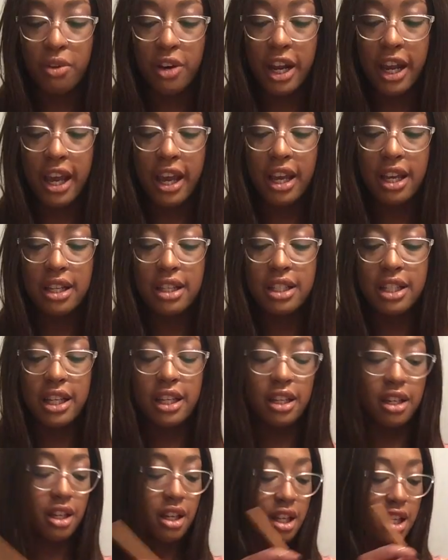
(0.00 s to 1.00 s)
brand,
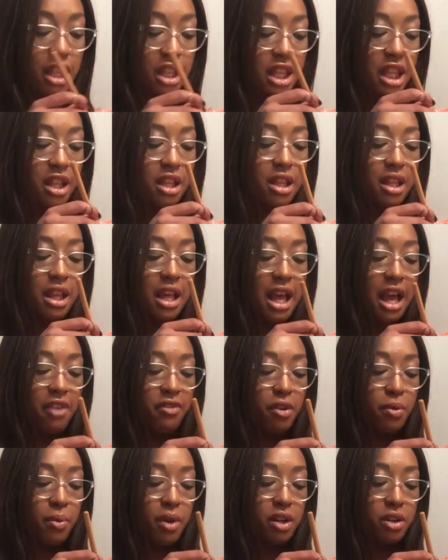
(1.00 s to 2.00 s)
and
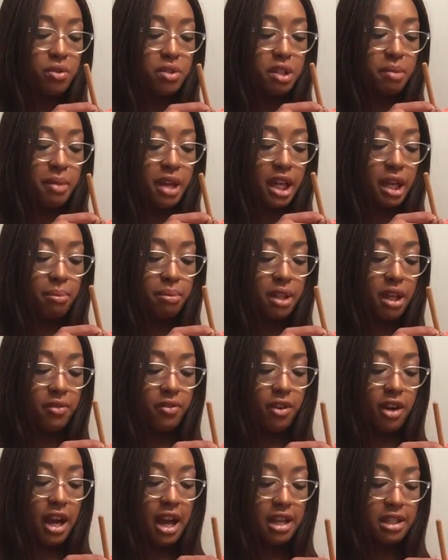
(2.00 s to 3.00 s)
everyone who's a makeup
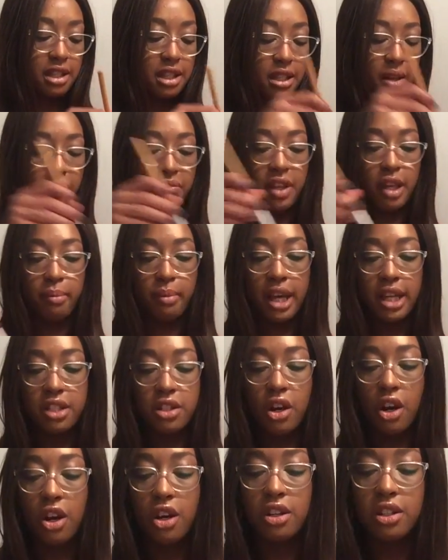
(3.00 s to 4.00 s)
lover has something by
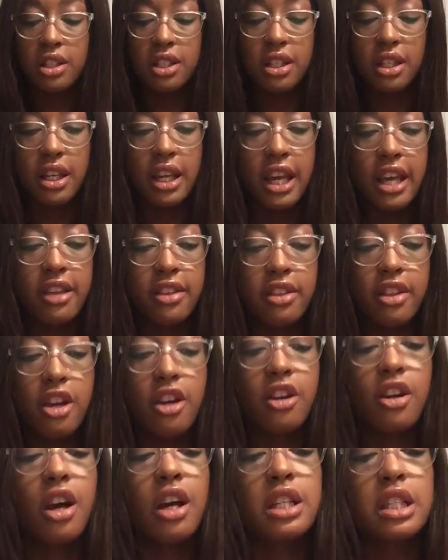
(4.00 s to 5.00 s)
Tarte in
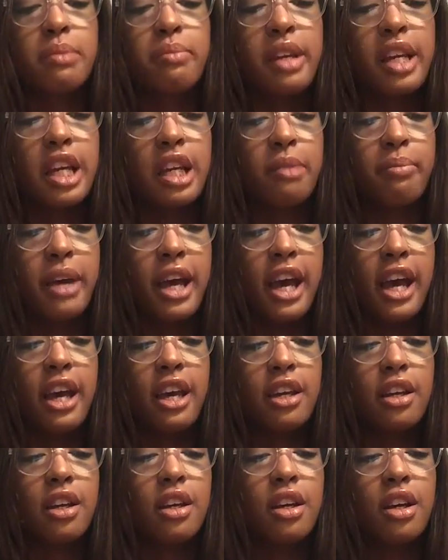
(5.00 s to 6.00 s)
their cosmetic
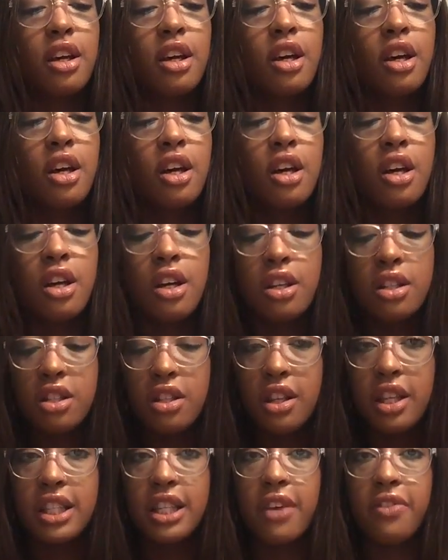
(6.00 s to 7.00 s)
bag. So
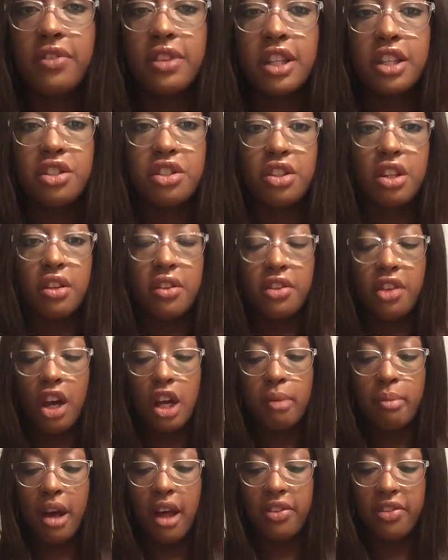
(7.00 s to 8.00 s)
I definitely should have
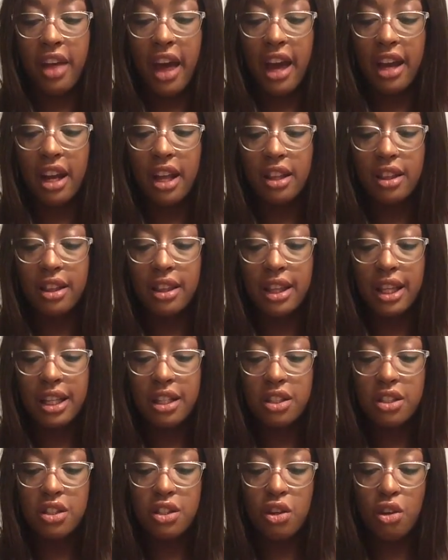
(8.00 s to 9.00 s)
thought about that a
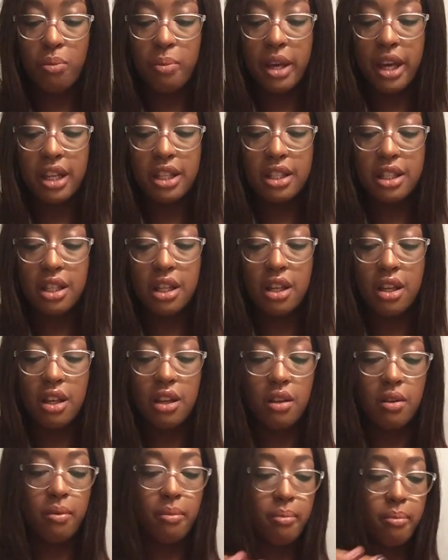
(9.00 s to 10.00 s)
little bit
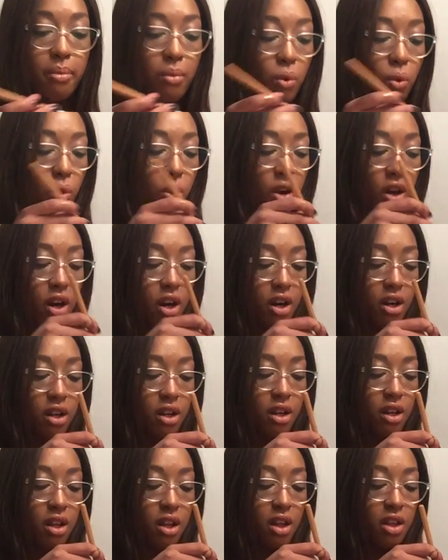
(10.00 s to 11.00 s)
more.
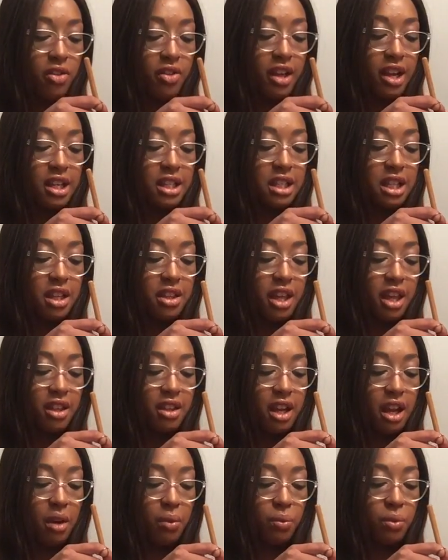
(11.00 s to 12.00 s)
That is the thing
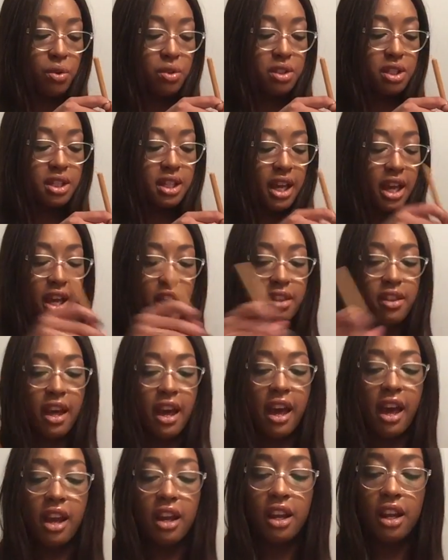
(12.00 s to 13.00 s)
that I will say,
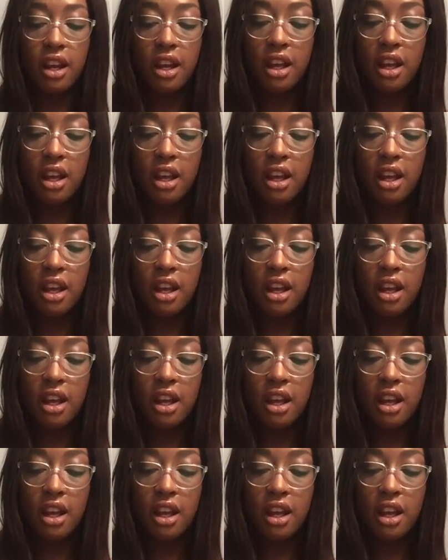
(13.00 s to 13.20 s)
that